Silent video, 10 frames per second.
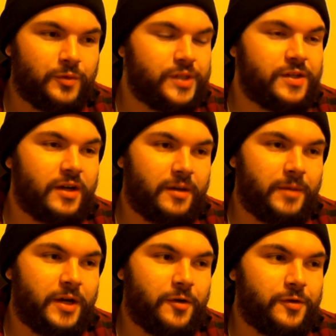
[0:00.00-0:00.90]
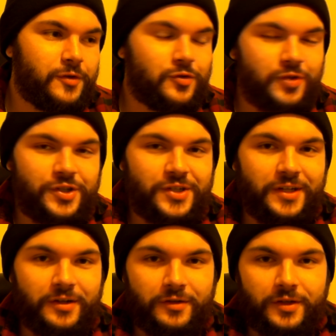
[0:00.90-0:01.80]
we talk about nutrition,
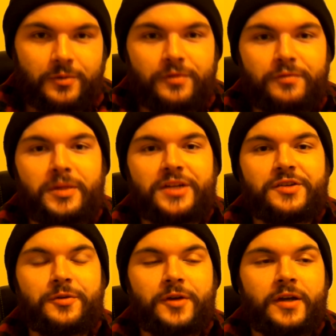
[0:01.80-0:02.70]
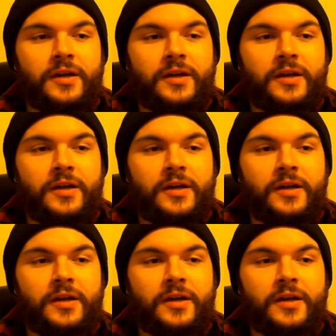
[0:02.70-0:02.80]
like we've been doing,